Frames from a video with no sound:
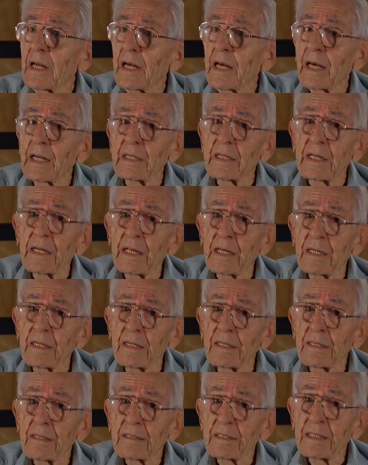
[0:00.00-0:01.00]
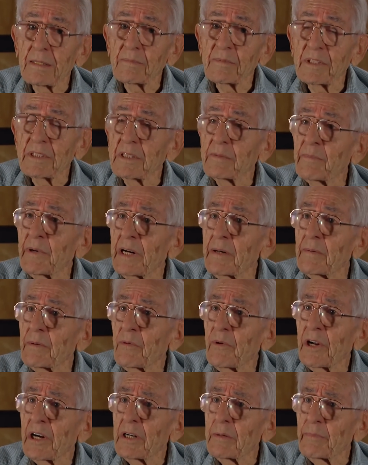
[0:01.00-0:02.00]
And then I called up the Department of
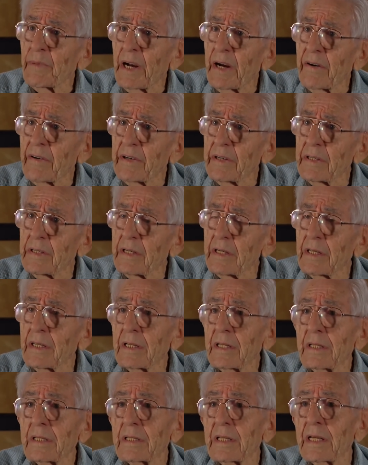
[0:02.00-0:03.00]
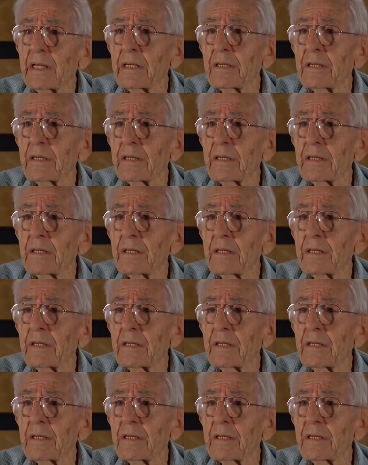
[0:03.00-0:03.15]
Water and Power, and they